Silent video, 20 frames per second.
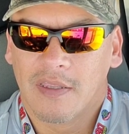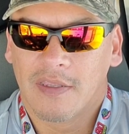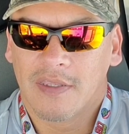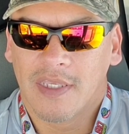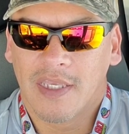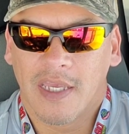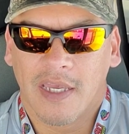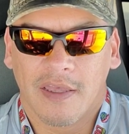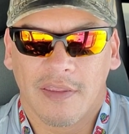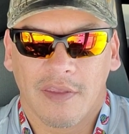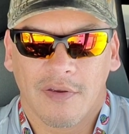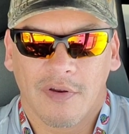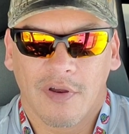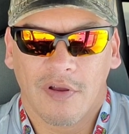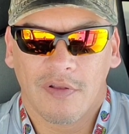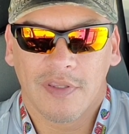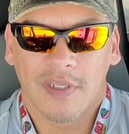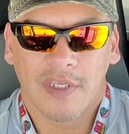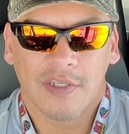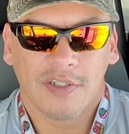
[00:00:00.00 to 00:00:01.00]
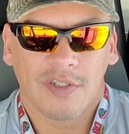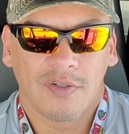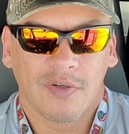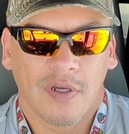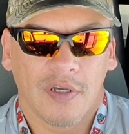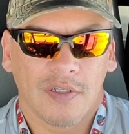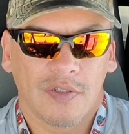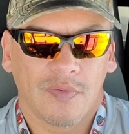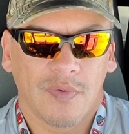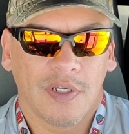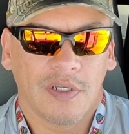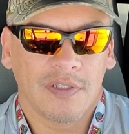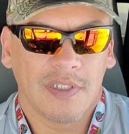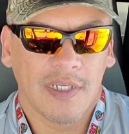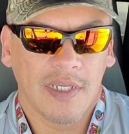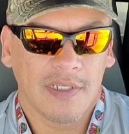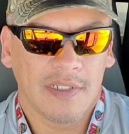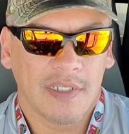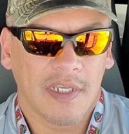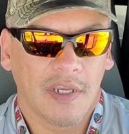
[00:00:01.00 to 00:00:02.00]
Yeah, they're all nice trucks. Rail
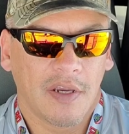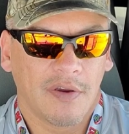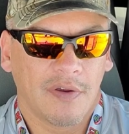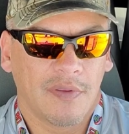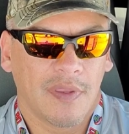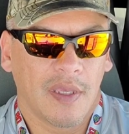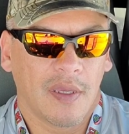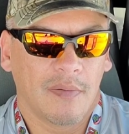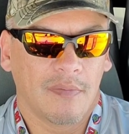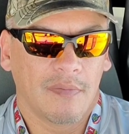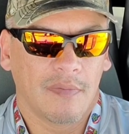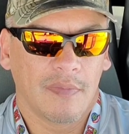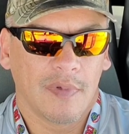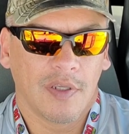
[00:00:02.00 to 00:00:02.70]
takes care of them.